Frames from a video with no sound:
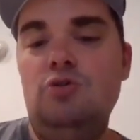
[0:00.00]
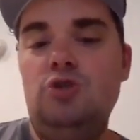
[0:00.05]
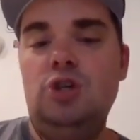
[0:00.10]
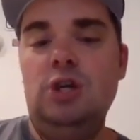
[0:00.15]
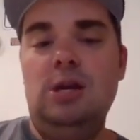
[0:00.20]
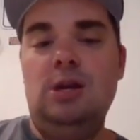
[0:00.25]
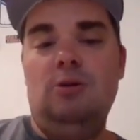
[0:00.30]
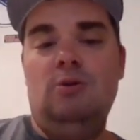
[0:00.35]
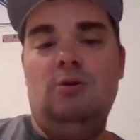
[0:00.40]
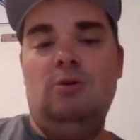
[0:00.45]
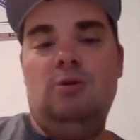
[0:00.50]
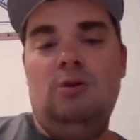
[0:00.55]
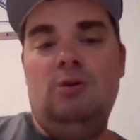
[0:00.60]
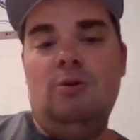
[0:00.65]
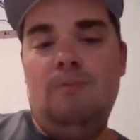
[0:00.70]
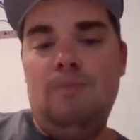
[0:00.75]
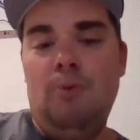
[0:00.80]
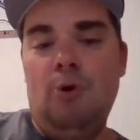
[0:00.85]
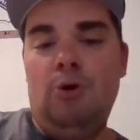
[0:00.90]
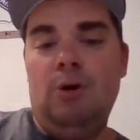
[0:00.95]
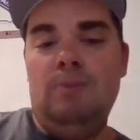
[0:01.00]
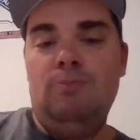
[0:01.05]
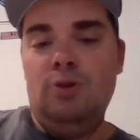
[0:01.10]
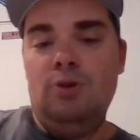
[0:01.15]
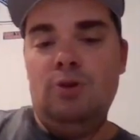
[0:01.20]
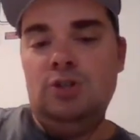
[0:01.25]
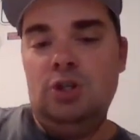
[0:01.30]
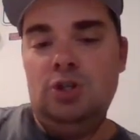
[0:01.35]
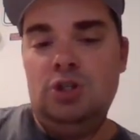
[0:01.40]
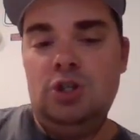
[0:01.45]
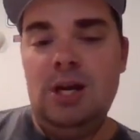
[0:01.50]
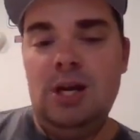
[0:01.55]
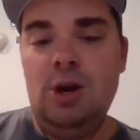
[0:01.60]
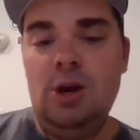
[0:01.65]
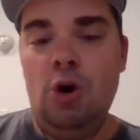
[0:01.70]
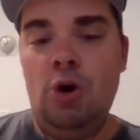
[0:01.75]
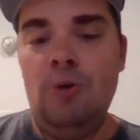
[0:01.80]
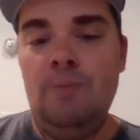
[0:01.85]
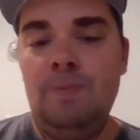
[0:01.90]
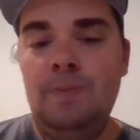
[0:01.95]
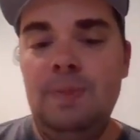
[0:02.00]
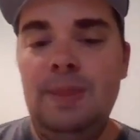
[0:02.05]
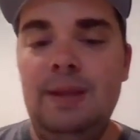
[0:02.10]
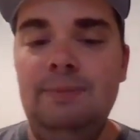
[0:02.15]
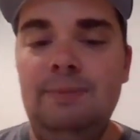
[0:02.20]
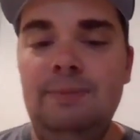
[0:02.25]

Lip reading: Jeter, Bernie brings in Jeter.